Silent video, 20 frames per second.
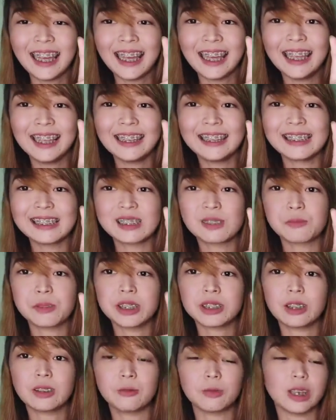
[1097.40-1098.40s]
And this is
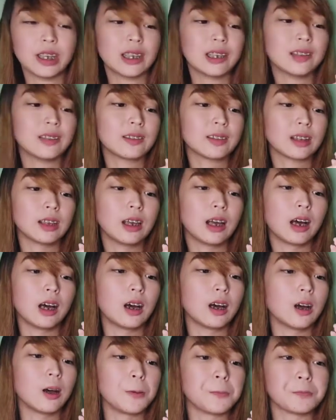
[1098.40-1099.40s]
built with
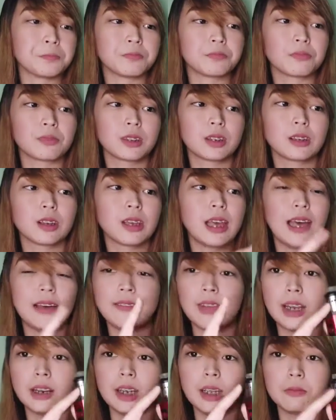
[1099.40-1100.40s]
a
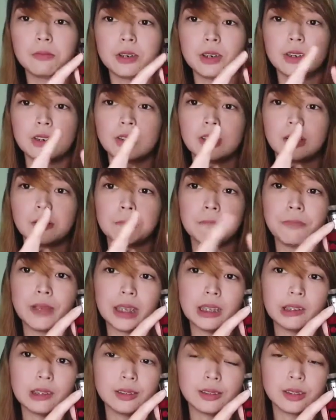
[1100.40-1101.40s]
variable
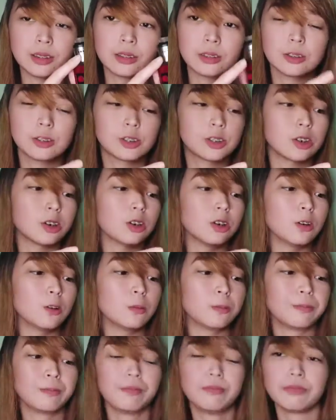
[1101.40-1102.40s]
build,
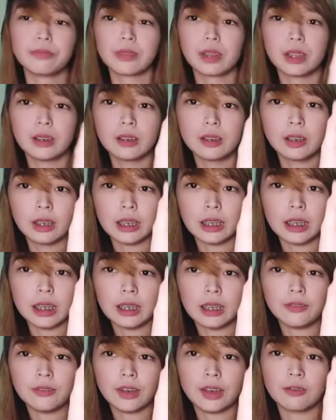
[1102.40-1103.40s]
so
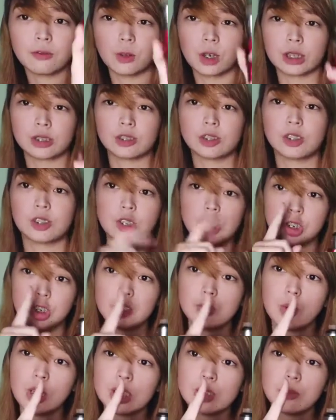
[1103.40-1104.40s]
85 watts.
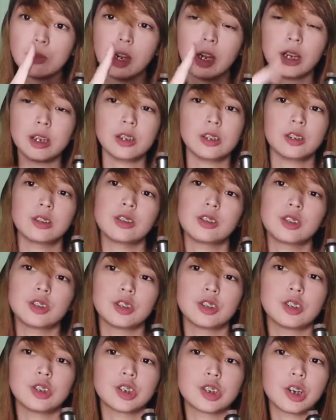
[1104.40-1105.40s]
Just once more
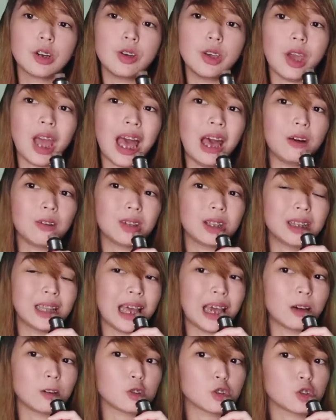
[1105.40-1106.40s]
to show you how
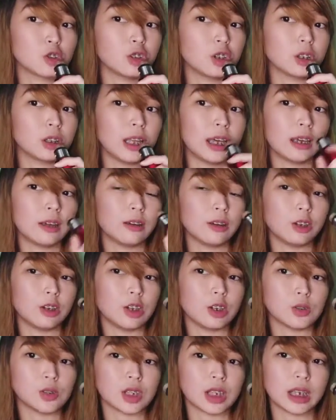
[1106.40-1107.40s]
clouds look like
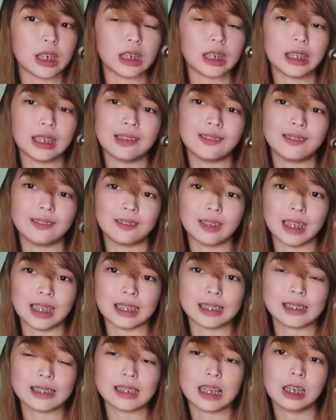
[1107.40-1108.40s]
using
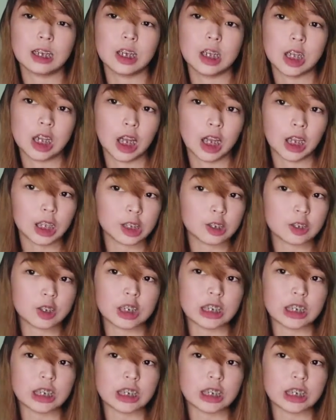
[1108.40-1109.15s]
this Nugget